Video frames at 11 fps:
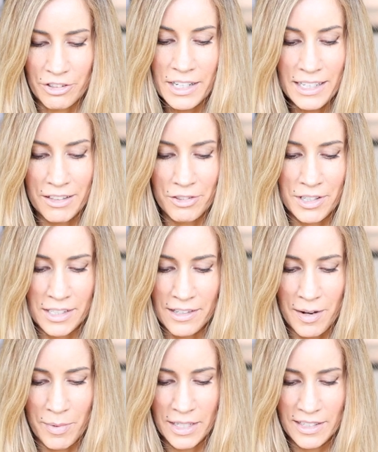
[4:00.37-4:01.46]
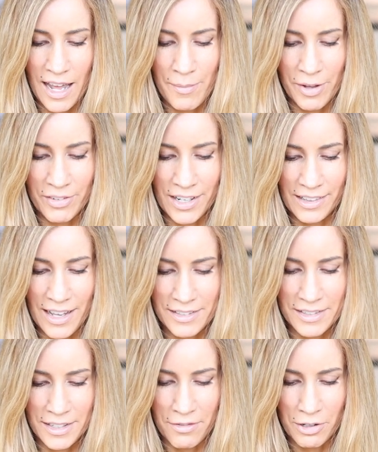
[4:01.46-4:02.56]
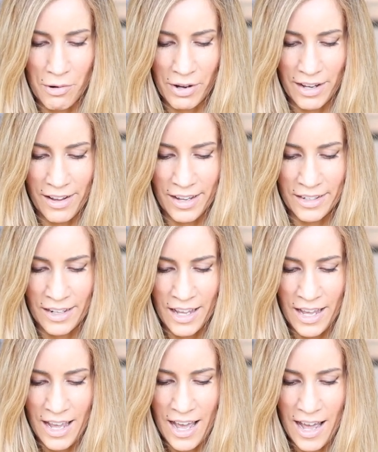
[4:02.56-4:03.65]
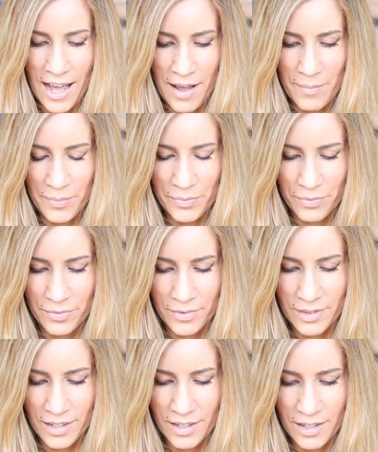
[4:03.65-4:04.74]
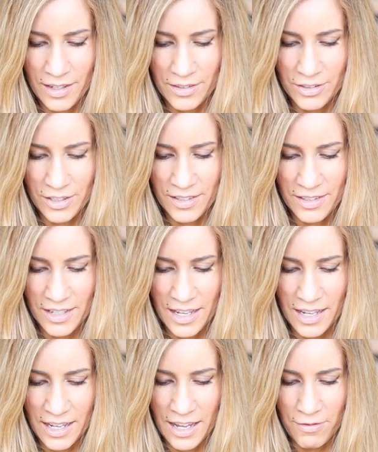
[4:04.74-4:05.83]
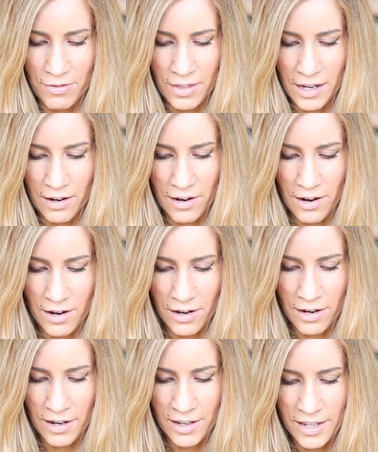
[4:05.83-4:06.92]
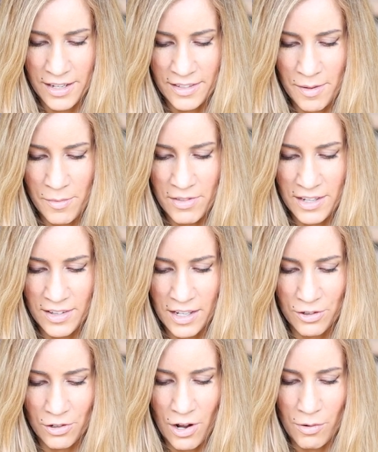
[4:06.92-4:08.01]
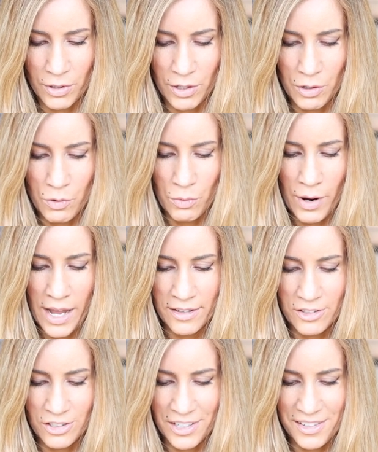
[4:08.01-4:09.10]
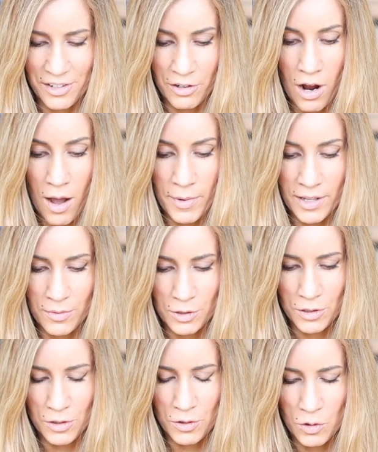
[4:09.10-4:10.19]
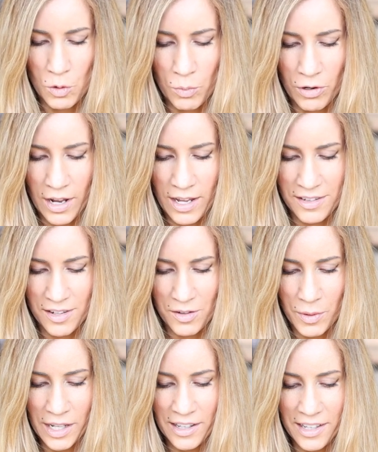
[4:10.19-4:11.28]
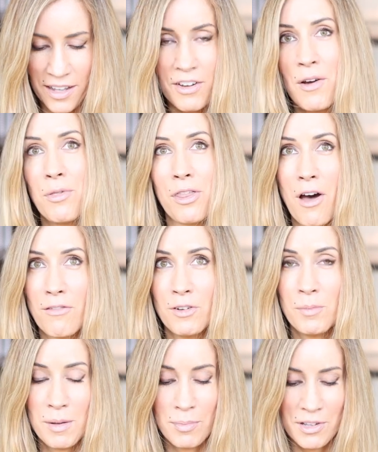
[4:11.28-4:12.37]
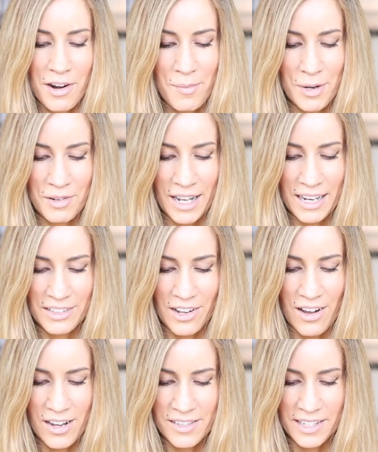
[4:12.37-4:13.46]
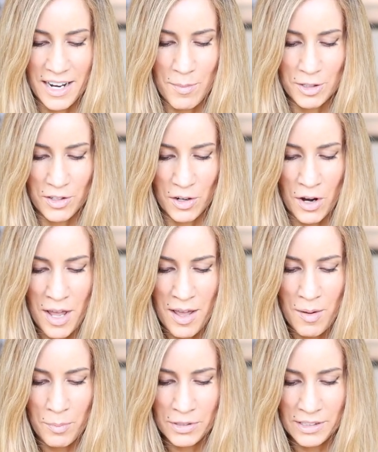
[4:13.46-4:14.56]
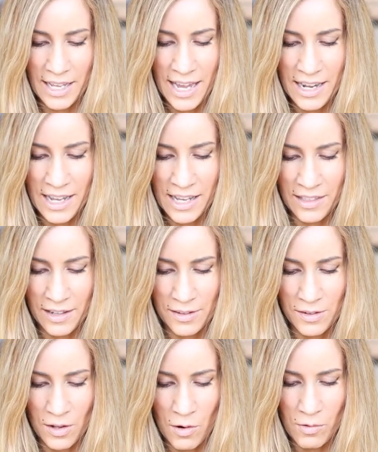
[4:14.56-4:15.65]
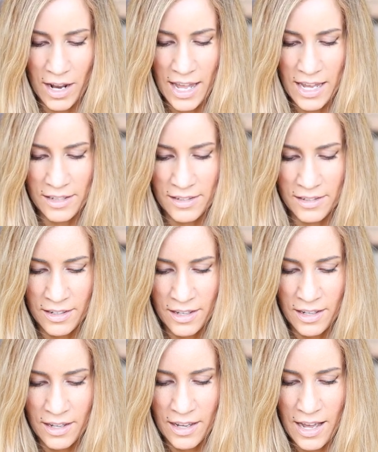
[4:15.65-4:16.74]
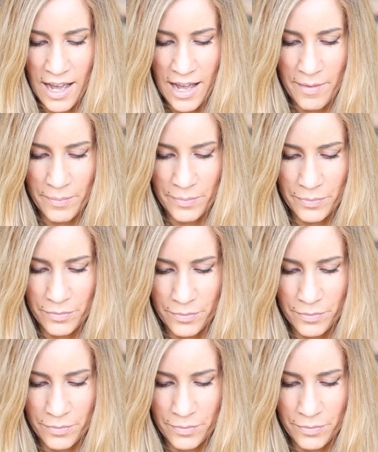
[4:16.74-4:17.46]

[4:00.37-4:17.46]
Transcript: free. If you need a lot of my time, I've got a lot of stuff going on. Um, just seeing if there are, some of these things are not really questions, they're comments, which is super nice as well. I love how thoughtful people are about getting dogs and how much they're planning. That's so nice. Um,